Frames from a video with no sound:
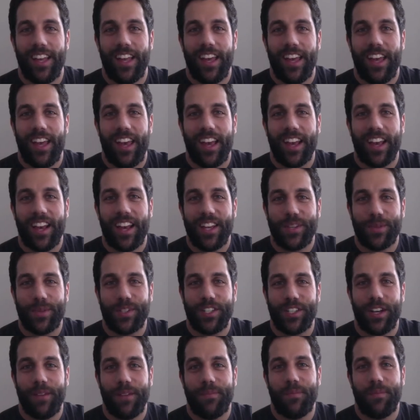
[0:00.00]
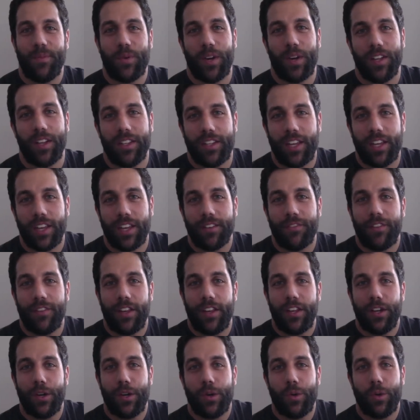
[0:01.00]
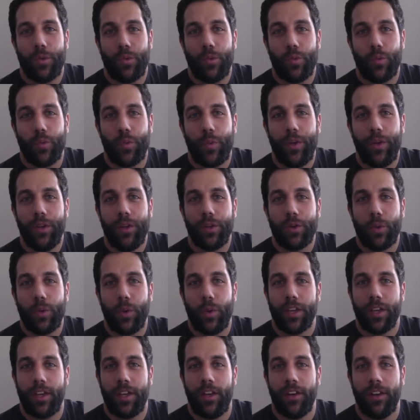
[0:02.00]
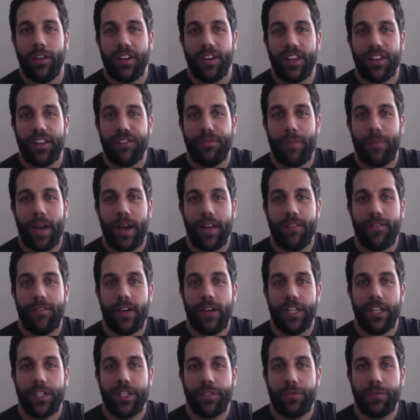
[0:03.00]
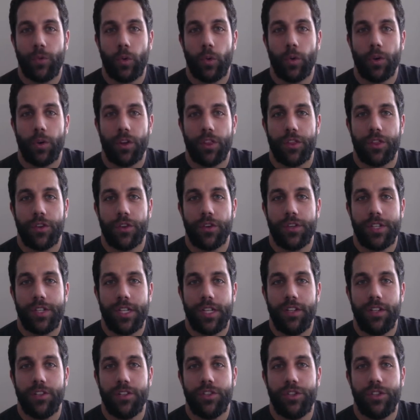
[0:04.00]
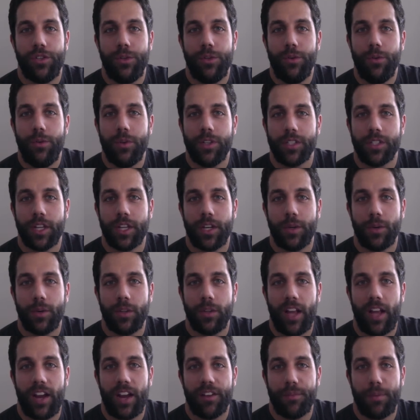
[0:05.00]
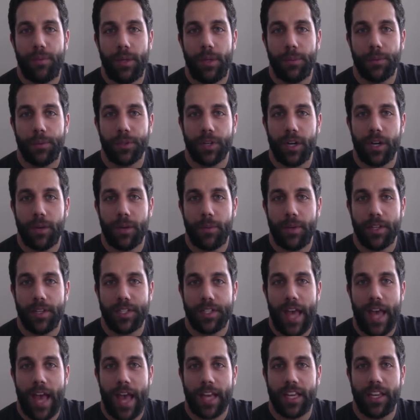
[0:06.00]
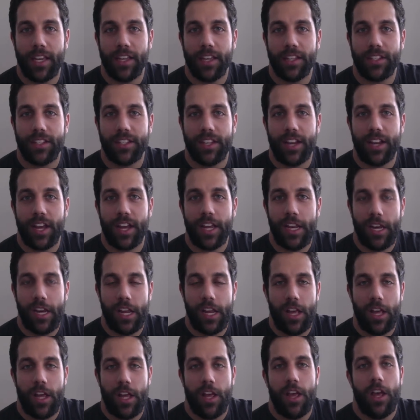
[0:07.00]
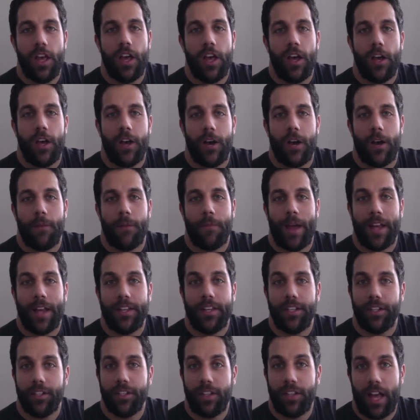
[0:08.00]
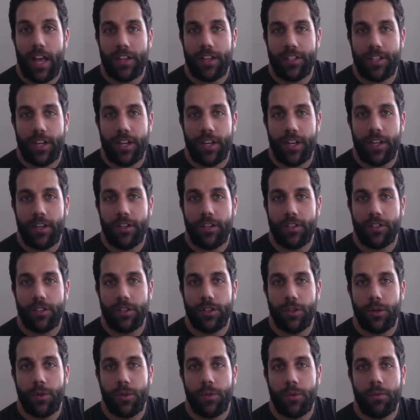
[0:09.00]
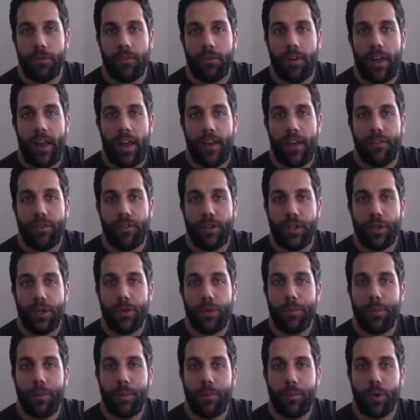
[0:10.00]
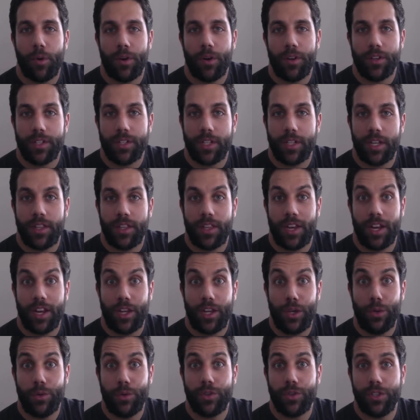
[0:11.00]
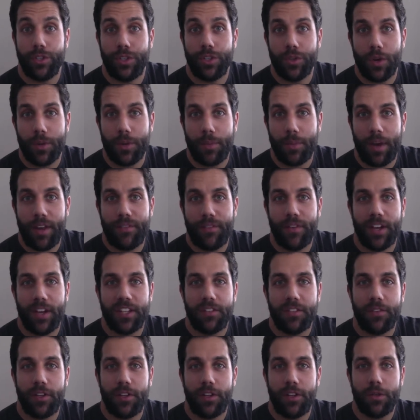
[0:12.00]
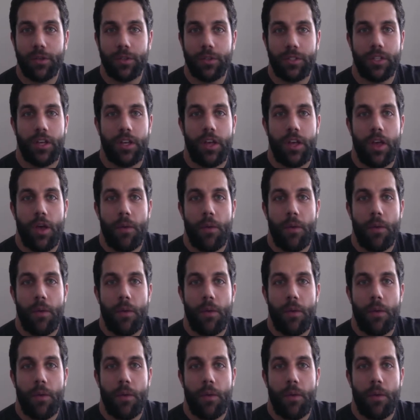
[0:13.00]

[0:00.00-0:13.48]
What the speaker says: Hey guys, what's up? Wanted to take a video real quick here and give my advice for 13.2 because I know a lot of people are going to be attacking it tonight. I did it last night, so I have a little bit more insight than I usually do on my advice videos.